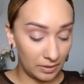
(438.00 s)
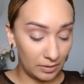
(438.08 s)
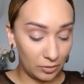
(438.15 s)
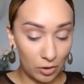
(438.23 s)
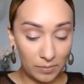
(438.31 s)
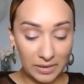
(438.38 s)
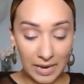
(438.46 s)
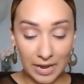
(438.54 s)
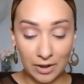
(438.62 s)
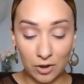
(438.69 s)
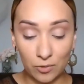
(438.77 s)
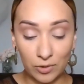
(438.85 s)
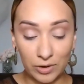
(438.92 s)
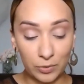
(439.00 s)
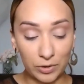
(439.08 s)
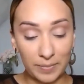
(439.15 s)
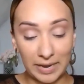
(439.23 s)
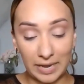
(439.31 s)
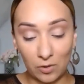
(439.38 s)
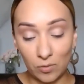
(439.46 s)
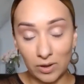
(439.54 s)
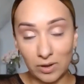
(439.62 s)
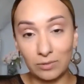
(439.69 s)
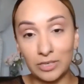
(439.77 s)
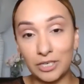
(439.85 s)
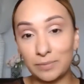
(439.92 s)
Normally I go in with my
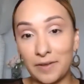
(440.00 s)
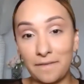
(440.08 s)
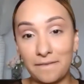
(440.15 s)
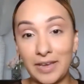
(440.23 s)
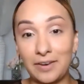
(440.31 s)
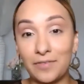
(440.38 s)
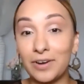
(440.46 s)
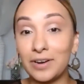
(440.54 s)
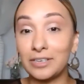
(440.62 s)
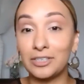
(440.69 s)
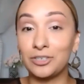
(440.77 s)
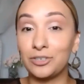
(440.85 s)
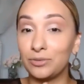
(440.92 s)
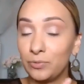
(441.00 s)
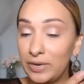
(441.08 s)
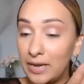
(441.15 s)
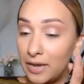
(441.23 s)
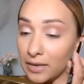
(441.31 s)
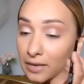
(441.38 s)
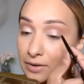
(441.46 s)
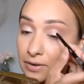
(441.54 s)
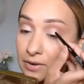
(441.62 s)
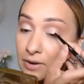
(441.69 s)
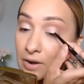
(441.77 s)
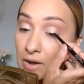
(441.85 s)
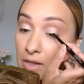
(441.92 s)
inkwell, which is my favorite to do wing eyeliner,
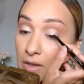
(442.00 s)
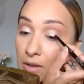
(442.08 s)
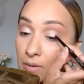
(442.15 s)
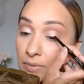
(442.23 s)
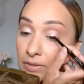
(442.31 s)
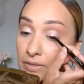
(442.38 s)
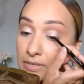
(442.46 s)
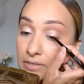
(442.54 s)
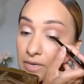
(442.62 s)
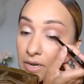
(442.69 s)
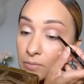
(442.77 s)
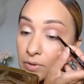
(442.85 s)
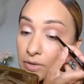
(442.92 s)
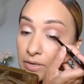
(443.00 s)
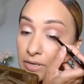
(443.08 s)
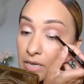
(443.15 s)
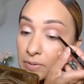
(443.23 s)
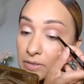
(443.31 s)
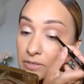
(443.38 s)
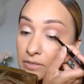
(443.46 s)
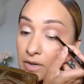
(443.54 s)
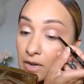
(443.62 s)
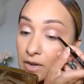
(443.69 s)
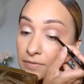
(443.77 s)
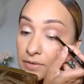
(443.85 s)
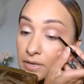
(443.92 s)
but this time we're going to keep it
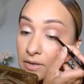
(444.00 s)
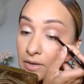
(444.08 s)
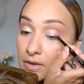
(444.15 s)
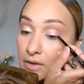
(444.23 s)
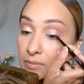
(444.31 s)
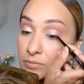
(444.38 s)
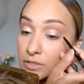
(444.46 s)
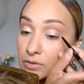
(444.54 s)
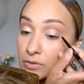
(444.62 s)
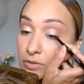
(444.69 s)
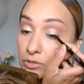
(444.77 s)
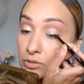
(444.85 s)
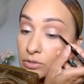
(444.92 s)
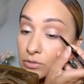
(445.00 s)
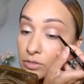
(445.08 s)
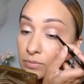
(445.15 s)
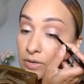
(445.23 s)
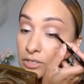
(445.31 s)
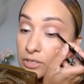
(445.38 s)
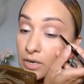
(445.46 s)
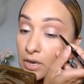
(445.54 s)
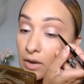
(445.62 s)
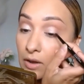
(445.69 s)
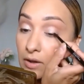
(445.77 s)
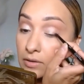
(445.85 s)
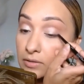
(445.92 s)
soft. I'm just going to smudge it
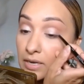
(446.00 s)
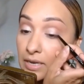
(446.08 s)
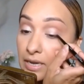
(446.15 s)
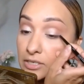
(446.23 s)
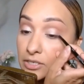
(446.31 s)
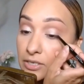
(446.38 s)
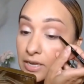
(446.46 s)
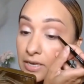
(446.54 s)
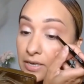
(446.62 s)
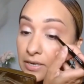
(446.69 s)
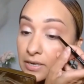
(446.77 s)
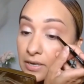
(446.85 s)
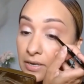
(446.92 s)
along the lash line.